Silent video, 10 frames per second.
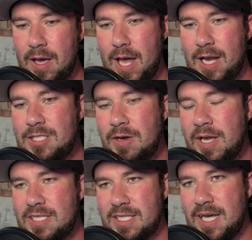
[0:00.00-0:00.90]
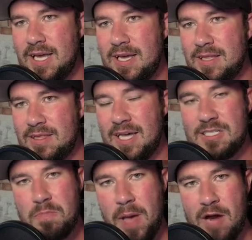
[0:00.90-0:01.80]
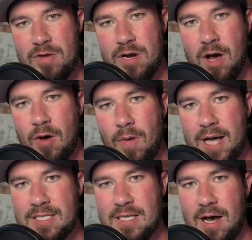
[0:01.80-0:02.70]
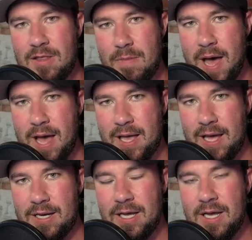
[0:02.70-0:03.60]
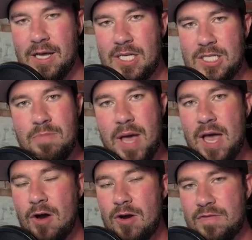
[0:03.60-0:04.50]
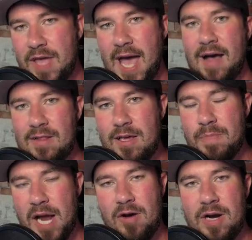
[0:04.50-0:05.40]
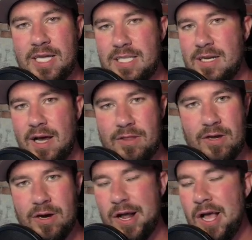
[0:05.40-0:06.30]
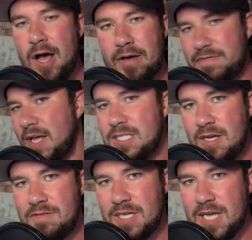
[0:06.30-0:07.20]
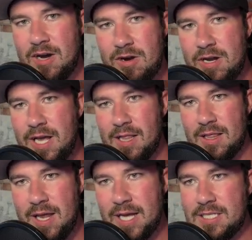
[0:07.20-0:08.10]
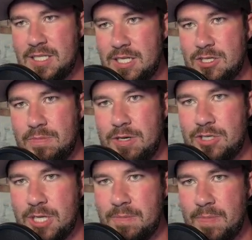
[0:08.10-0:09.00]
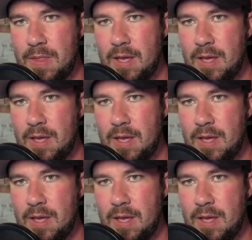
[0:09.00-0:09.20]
and as you can see, it's Parrot OS on the back end. So you may have heard of Kali. Parrot is another offensive security Linux distribution.